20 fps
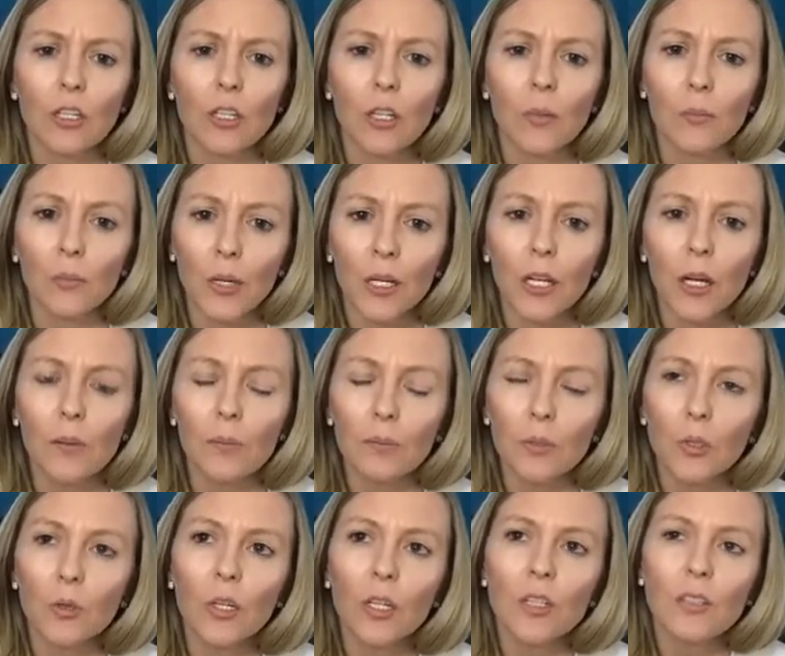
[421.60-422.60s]
and break up
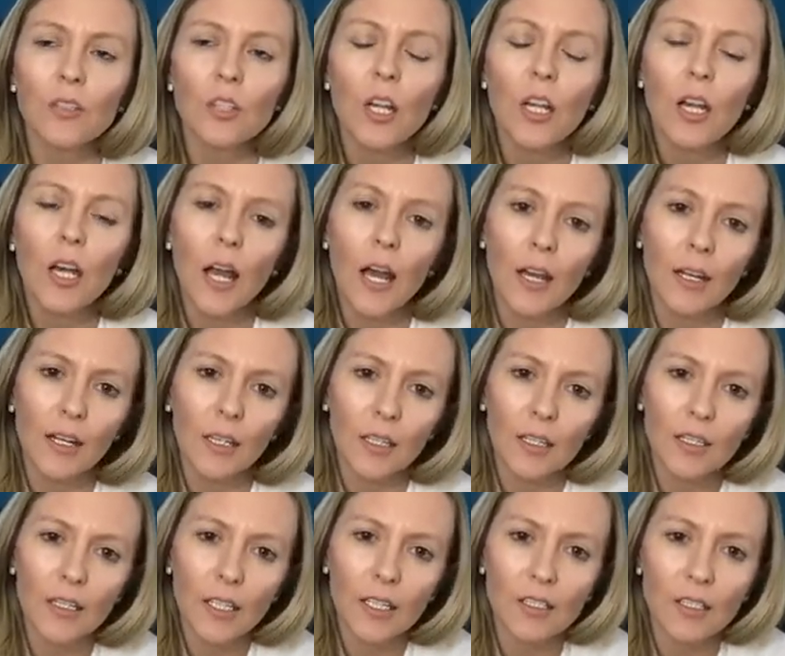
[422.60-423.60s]
mucus. And it
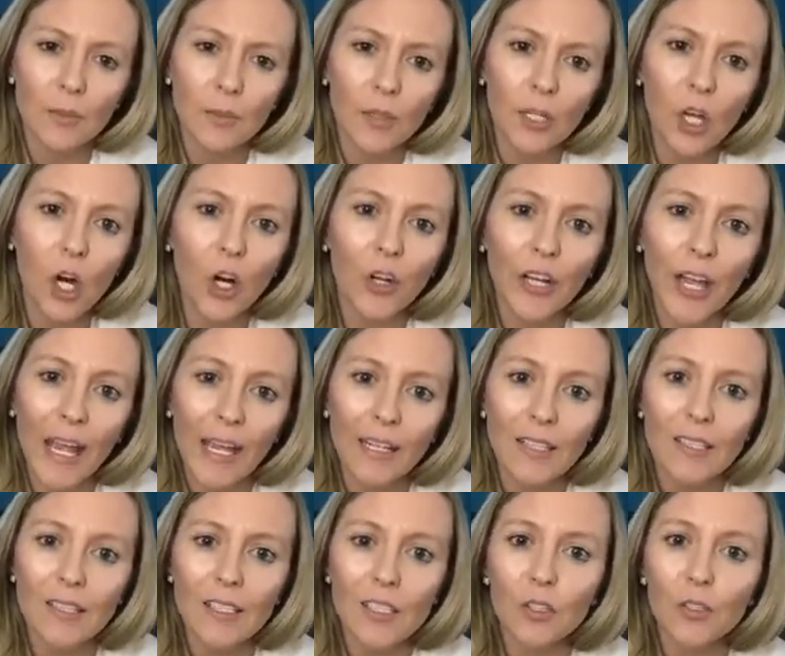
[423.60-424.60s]
contains something called
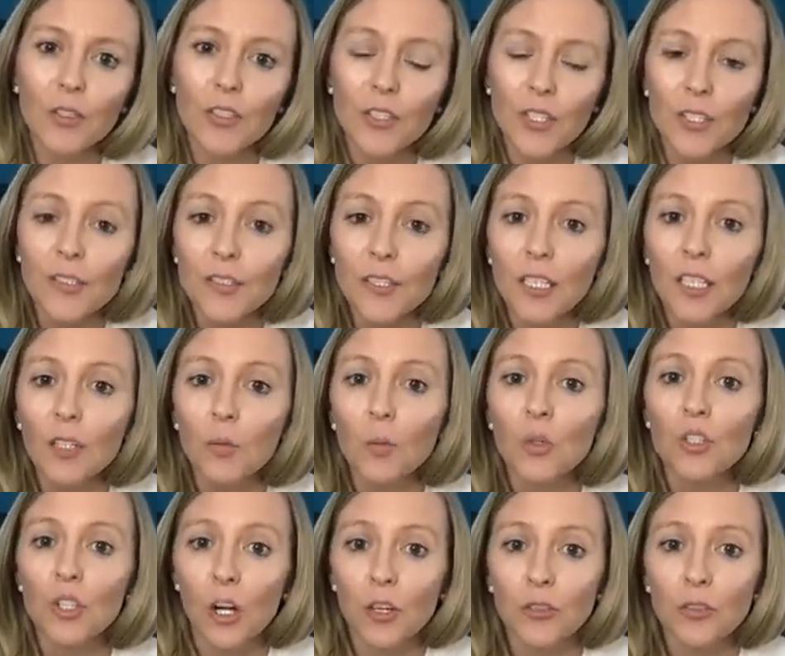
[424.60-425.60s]
N-acetylcysteine, which
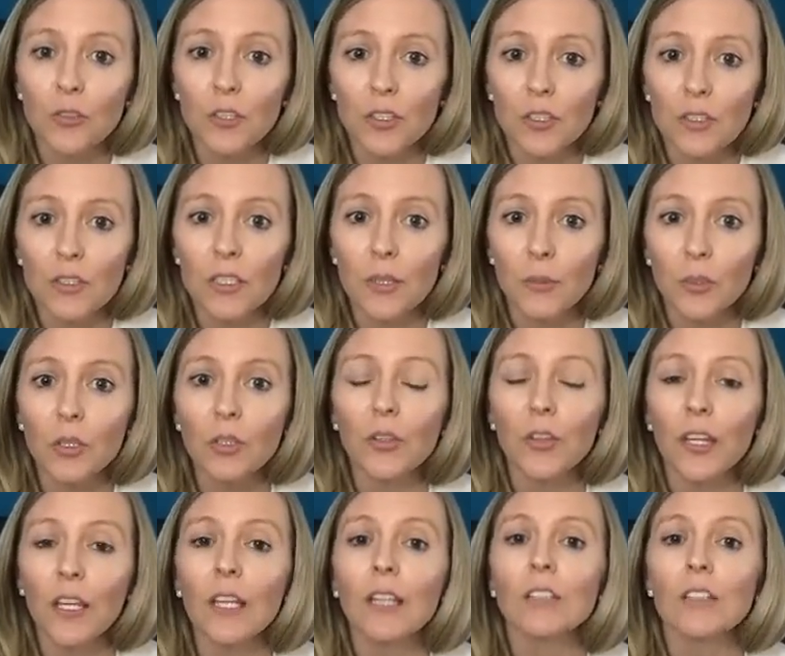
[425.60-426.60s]
also does a similar
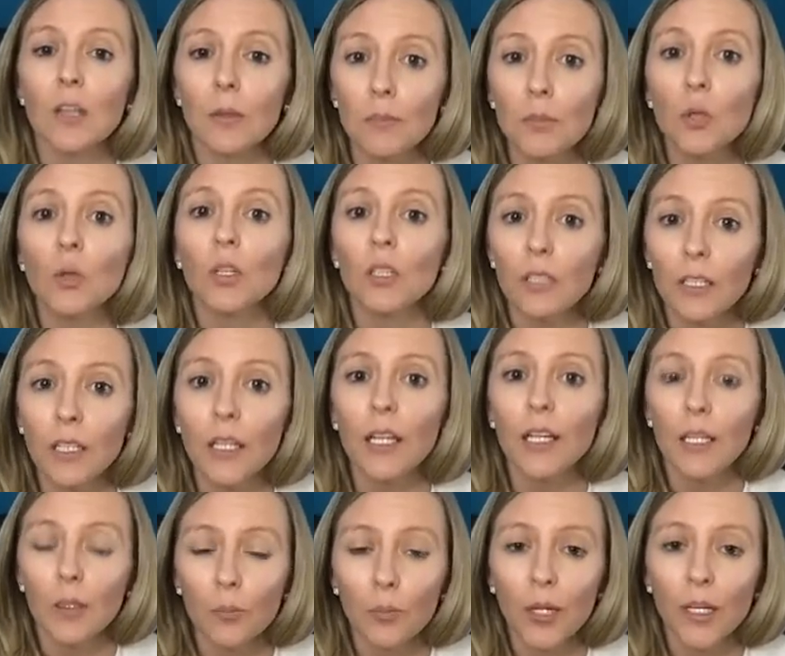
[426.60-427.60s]
thing. It's a mucolytic. It
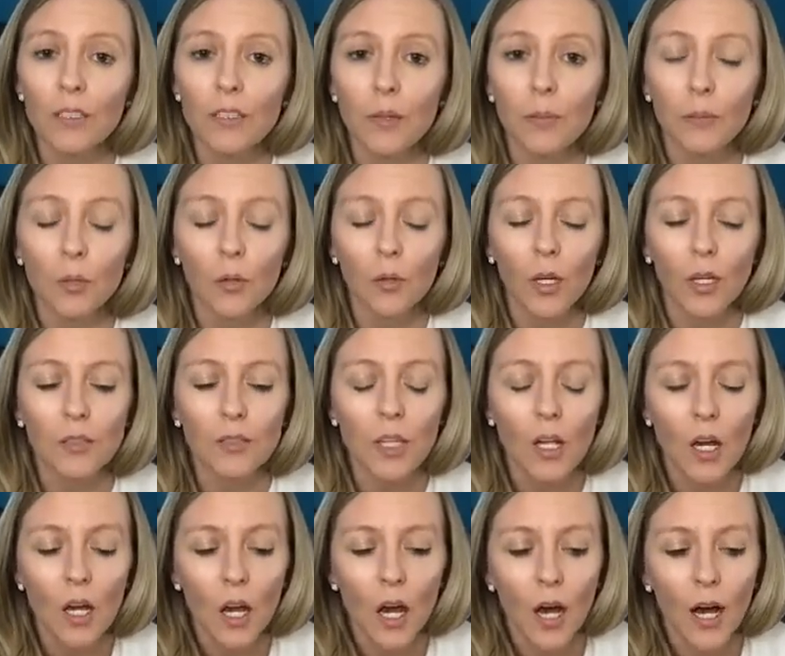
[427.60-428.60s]
breaks up mucus.
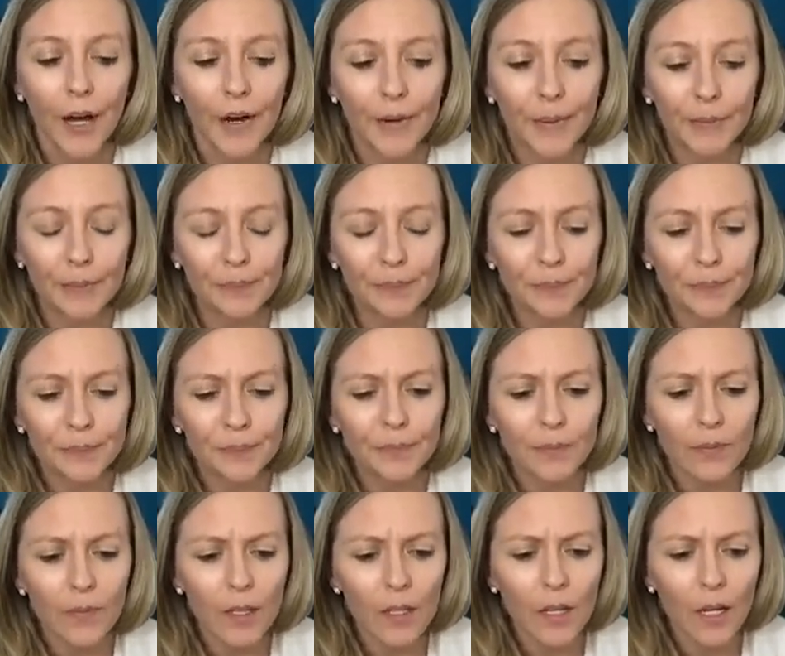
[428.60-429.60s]

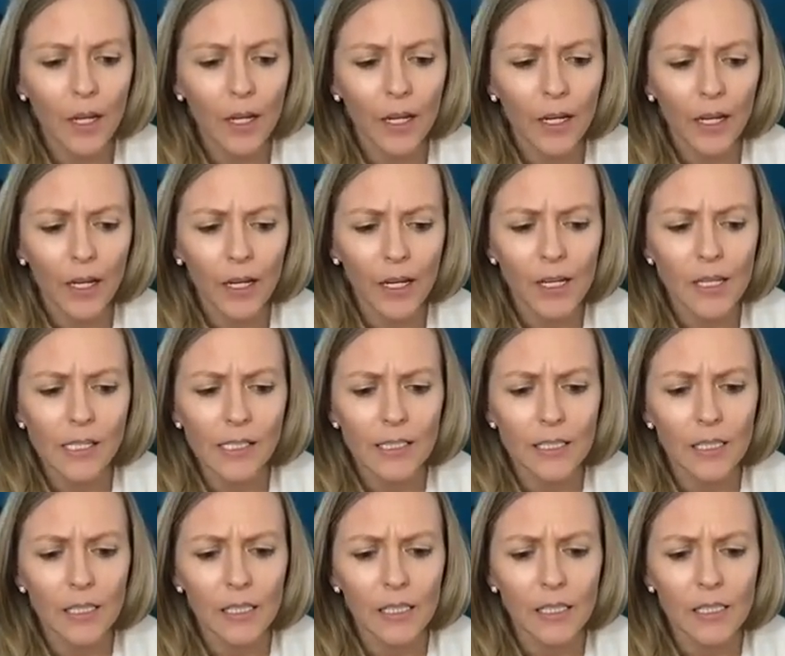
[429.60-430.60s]
And it
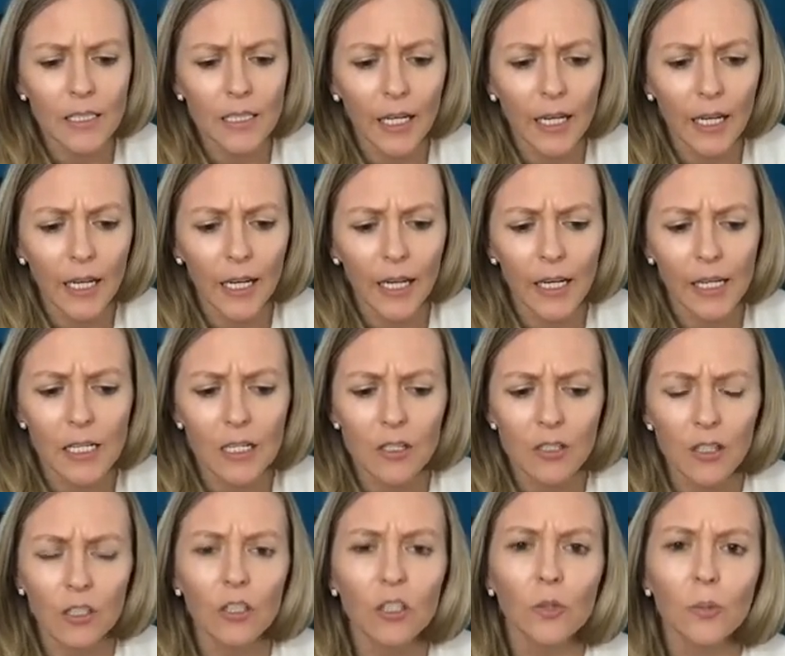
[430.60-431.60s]
contains a
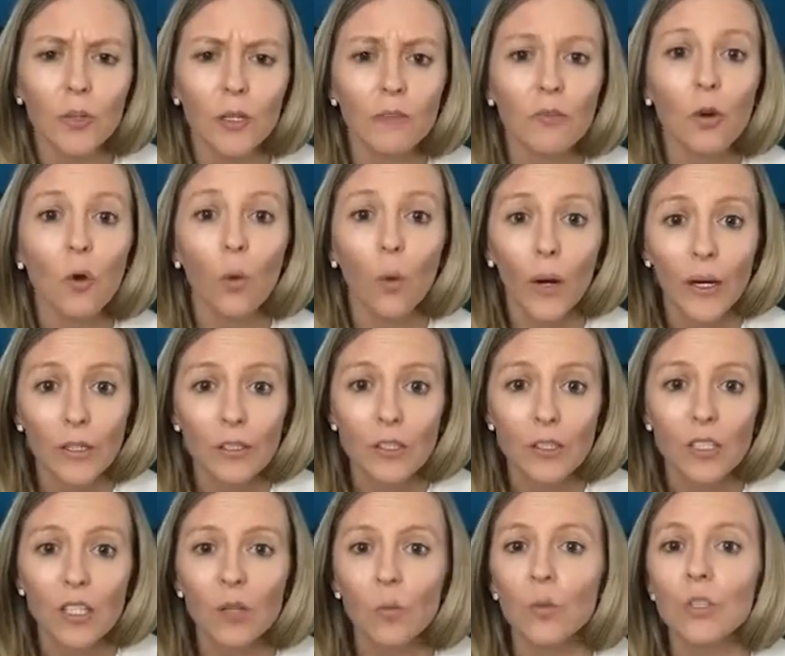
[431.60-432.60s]
little bit of
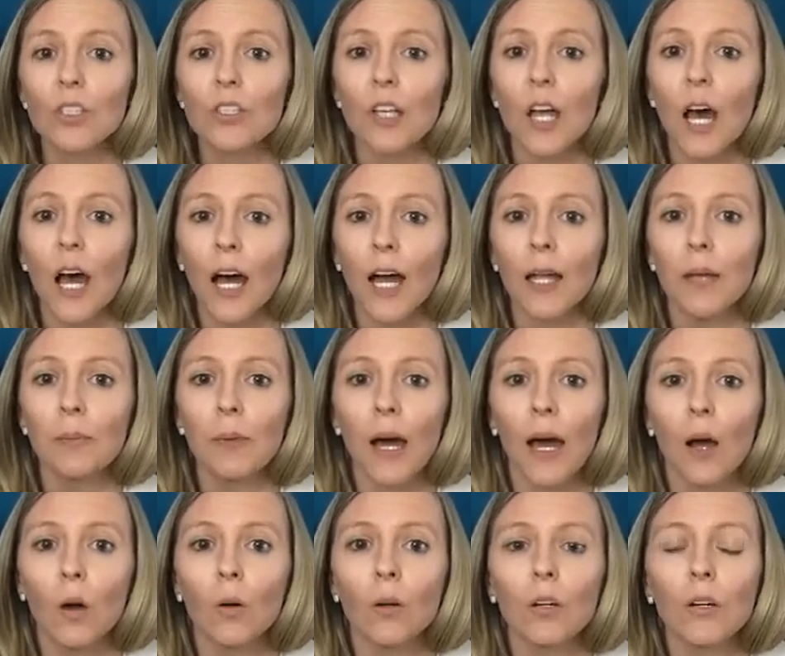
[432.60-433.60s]
quercetin, which is a
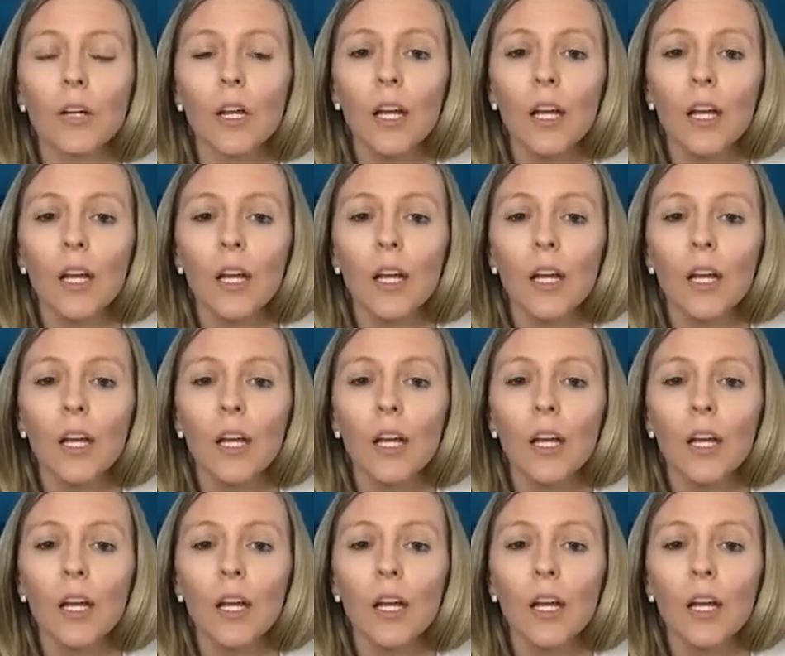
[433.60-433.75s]
high-powered